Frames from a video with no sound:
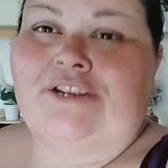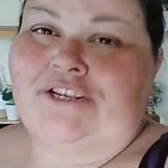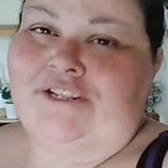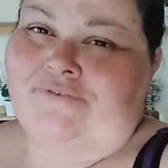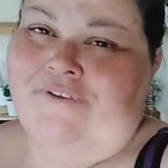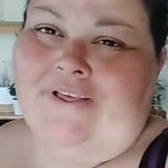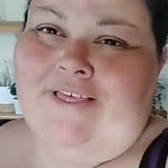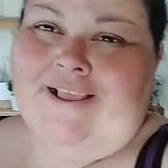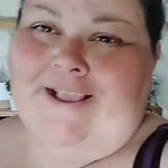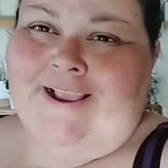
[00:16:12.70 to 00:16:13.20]
I just
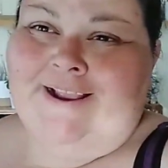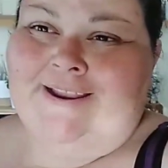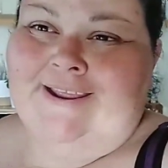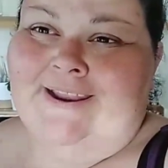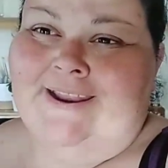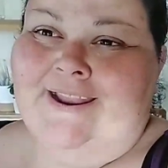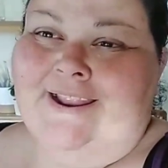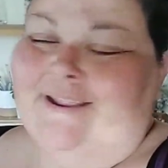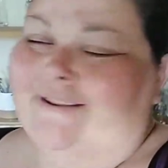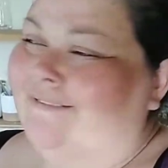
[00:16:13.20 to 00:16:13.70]
felt like I
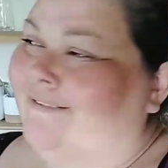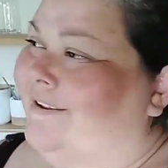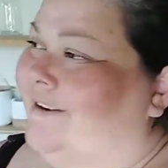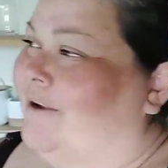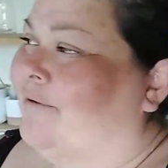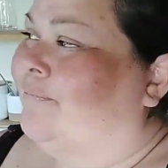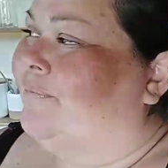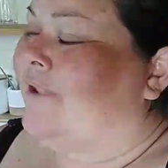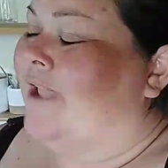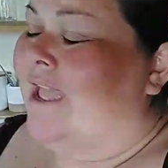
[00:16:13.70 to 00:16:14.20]
needed it, you
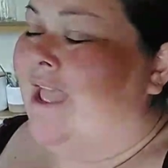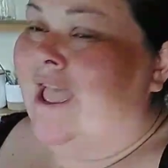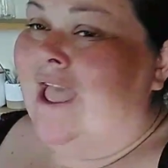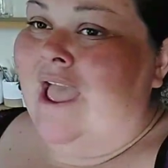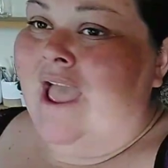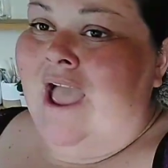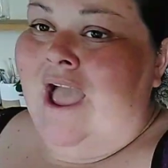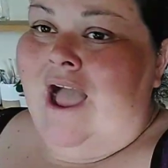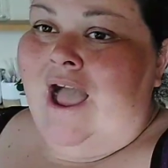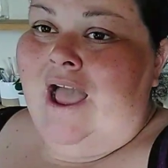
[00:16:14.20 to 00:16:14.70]
know?
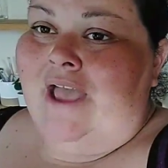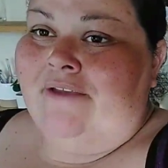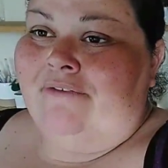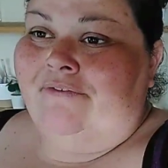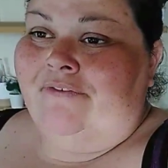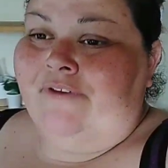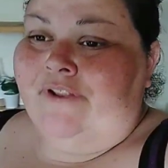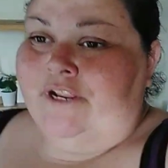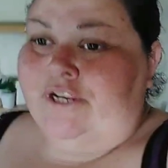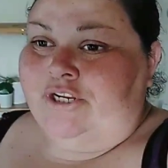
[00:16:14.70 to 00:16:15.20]
I
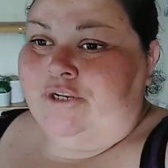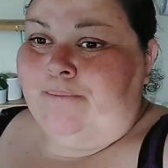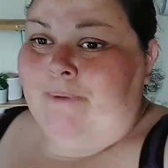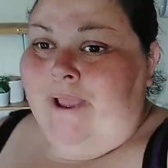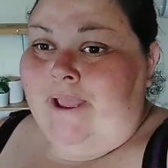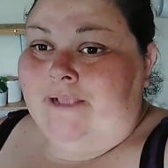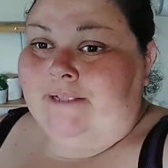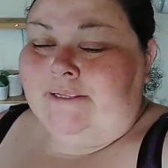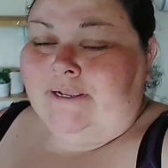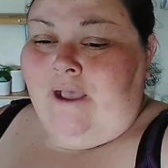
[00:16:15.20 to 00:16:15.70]
finished
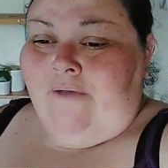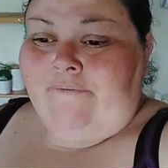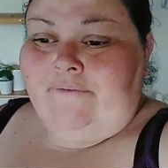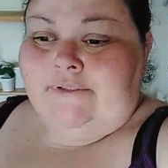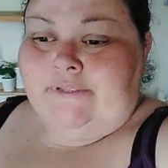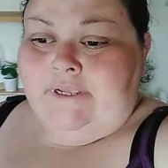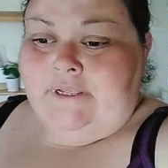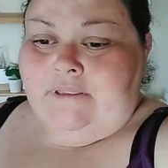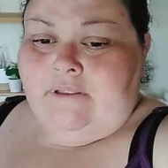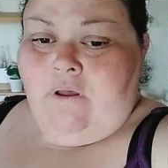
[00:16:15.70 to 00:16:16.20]
my
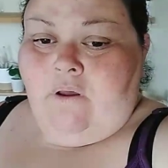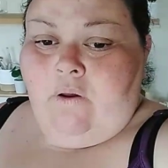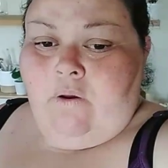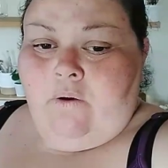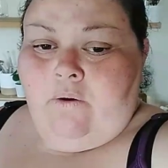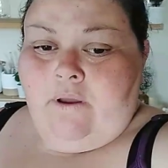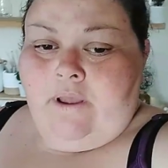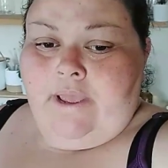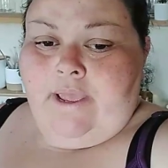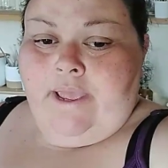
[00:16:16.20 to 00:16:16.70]

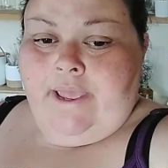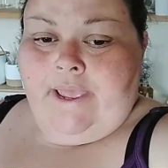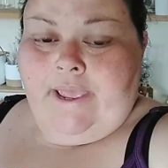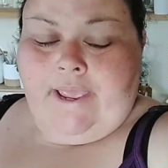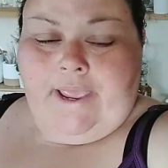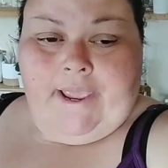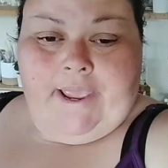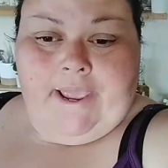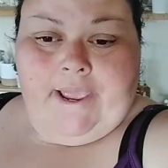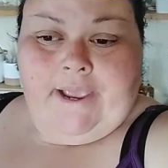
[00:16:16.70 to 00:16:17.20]
cafecito,
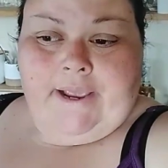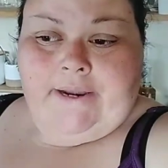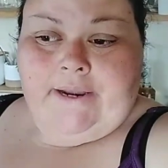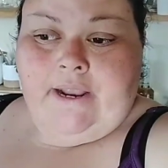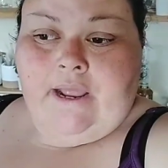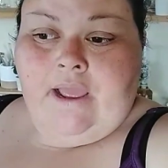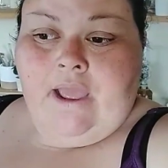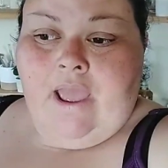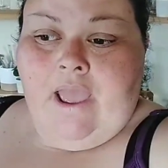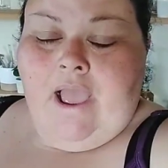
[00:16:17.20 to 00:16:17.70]

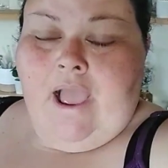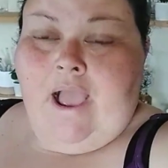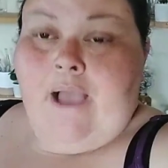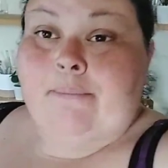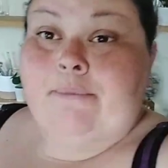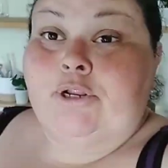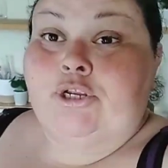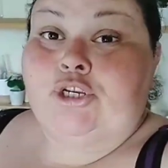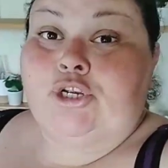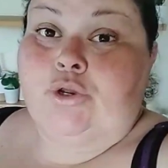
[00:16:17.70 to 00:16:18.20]
and I'm
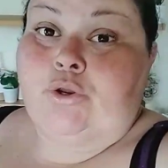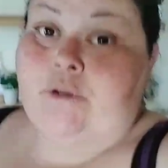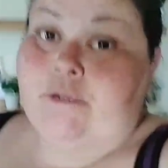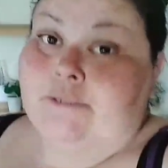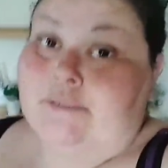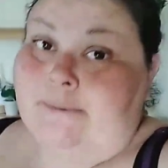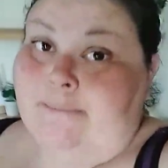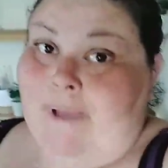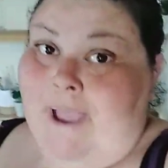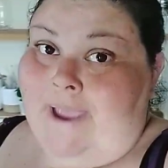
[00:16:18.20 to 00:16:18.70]
going to show you
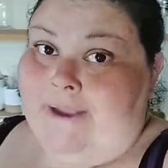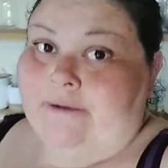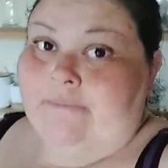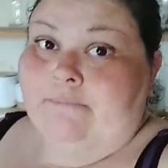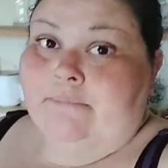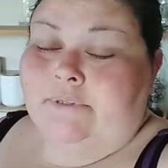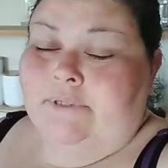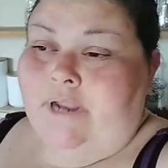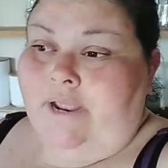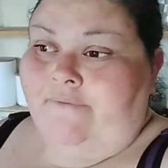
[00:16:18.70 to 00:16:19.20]
some
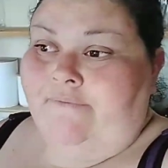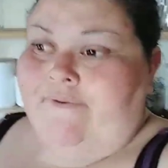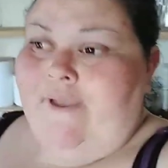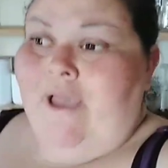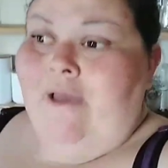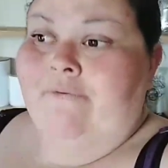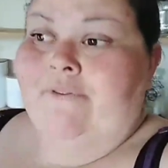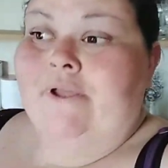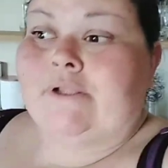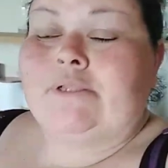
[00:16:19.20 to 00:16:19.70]
items that I
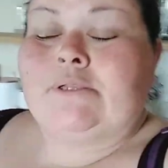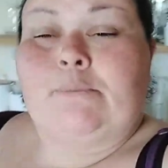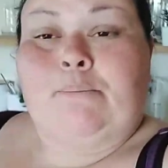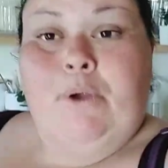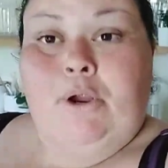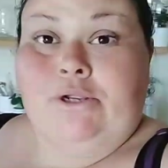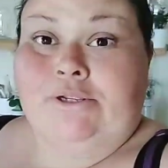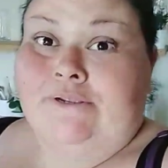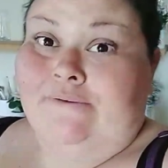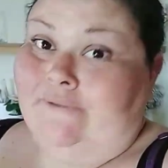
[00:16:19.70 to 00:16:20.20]
found. That's the
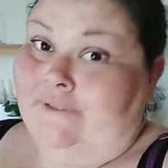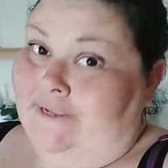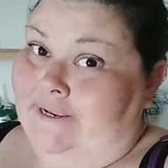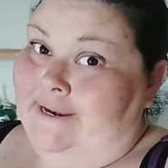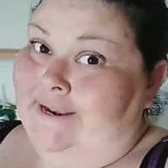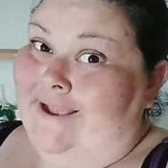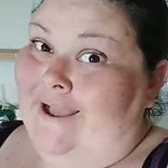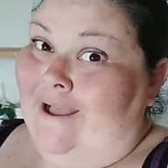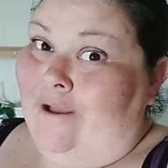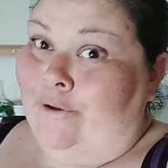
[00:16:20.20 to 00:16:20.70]
perks of
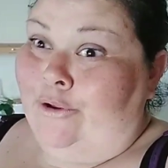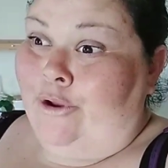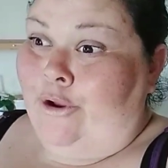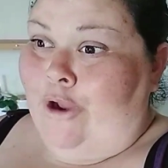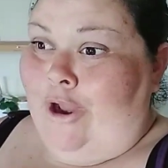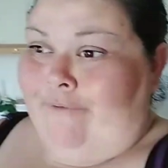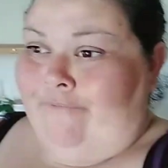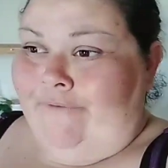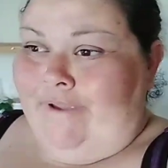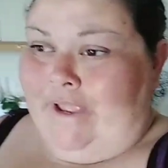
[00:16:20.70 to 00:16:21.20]
cleaning out
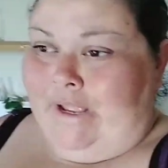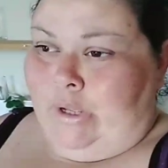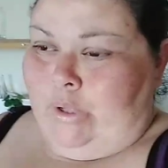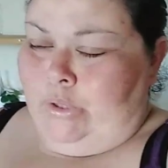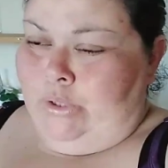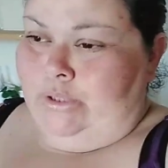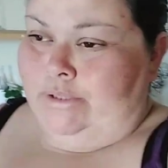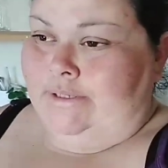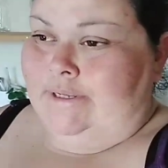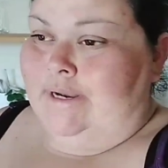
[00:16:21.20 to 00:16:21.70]
your
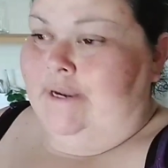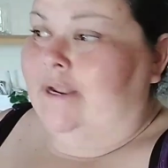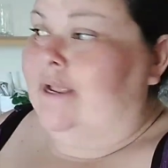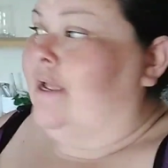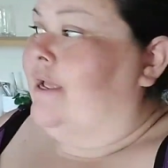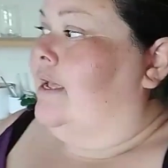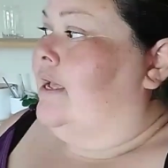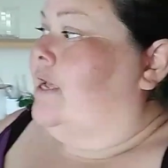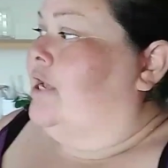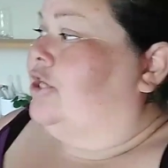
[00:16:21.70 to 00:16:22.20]
vehicles and
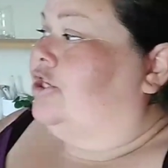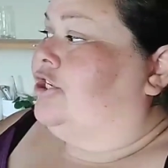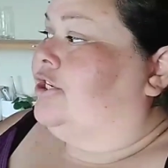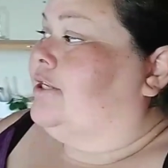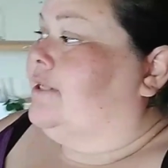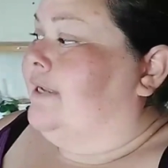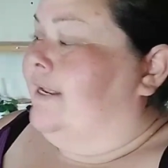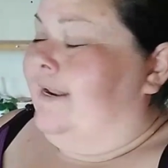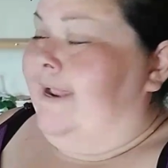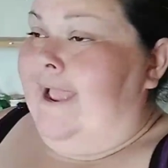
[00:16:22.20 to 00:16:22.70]
just
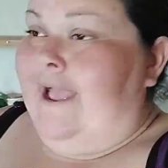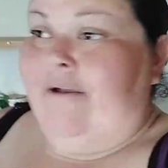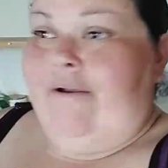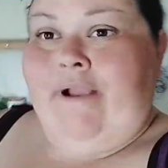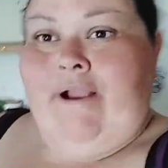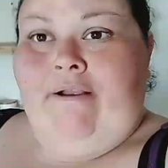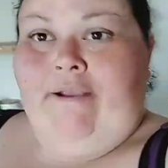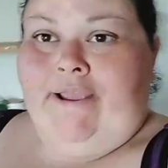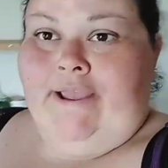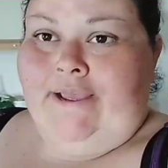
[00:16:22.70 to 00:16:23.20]
cleaning out
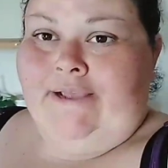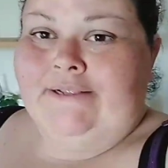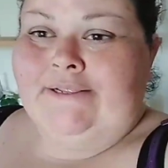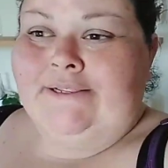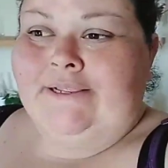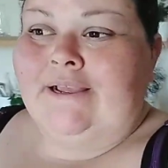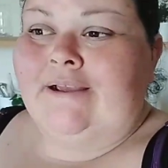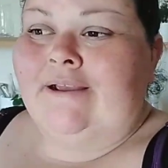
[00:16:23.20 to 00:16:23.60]
areas.